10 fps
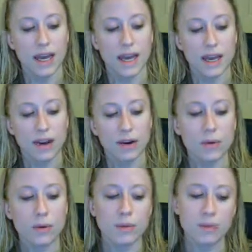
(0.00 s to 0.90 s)
Air,
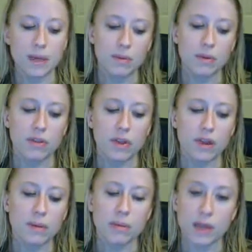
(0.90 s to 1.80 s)
when people think
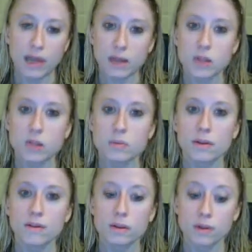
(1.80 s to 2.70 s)
about playing an instrument
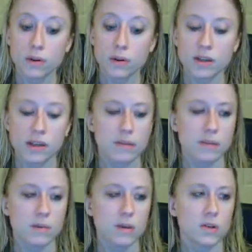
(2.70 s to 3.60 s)
for the first time
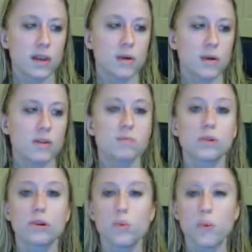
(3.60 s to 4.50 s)
especially, they always
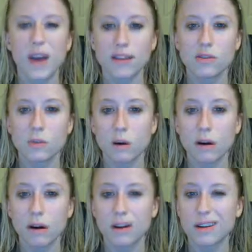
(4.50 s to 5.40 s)
blow way too
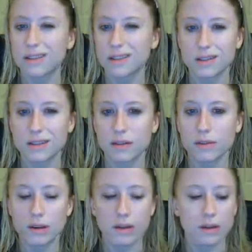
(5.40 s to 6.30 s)
hard and it doesn't sound
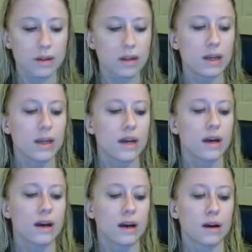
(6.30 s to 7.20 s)
very good,
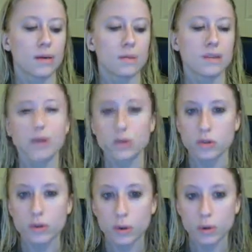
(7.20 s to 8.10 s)
especially
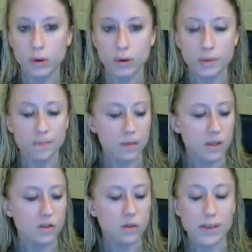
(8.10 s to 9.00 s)
a recorder. It
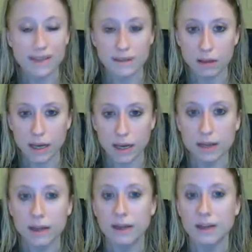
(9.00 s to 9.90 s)
squeaks a lot,
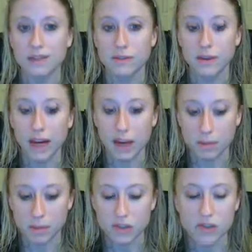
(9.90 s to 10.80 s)
it has a very
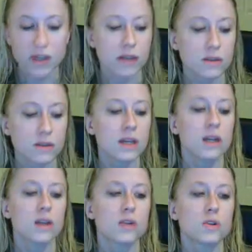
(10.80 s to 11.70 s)
high-pitched sound.
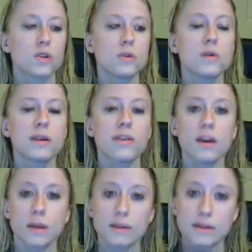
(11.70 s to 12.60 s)
So you want to think
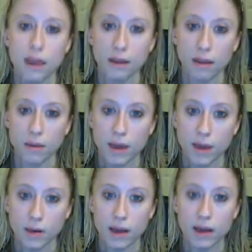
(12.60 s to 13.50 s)
about scaling back
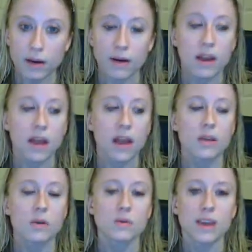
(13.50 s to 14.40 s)
your air and
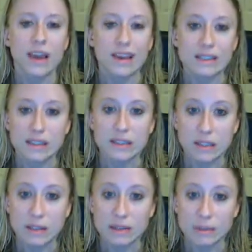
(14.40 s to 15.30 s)
using as
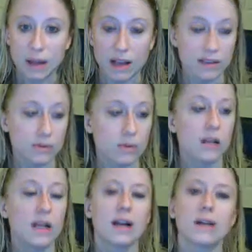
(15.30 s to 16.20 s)
little as possible.
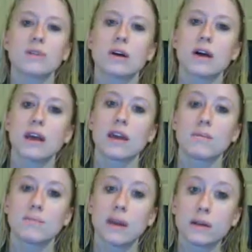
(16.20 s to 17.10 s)
I'm talking
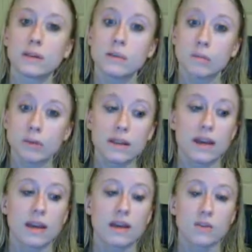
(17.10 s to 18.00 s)
barely
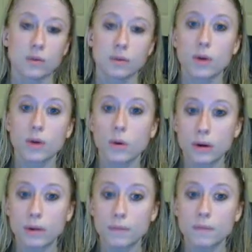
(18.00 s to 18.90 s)
breathing into the
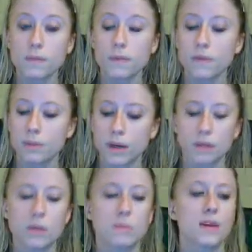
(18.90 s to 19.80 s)
recorder,
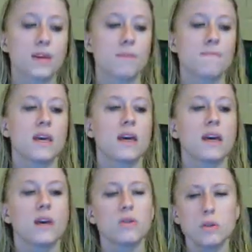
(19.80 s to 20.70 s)
barely breathing.
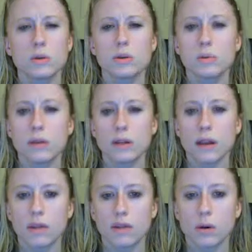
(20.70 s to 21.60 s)
You also don't want to put a lot
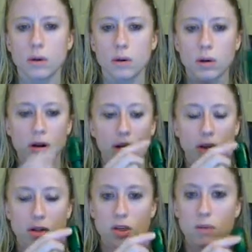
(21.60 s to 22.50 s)
of the recorder
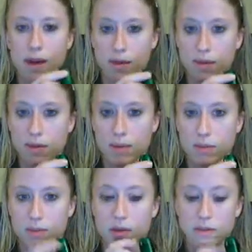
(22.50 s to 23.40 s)
into your mouth, in the
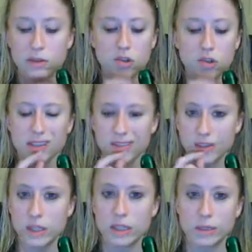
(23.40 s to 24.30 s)
mouthpiece. It's just the
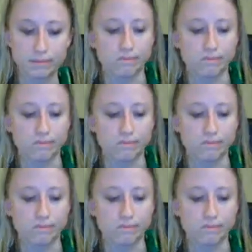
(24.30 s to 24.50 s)
very tip.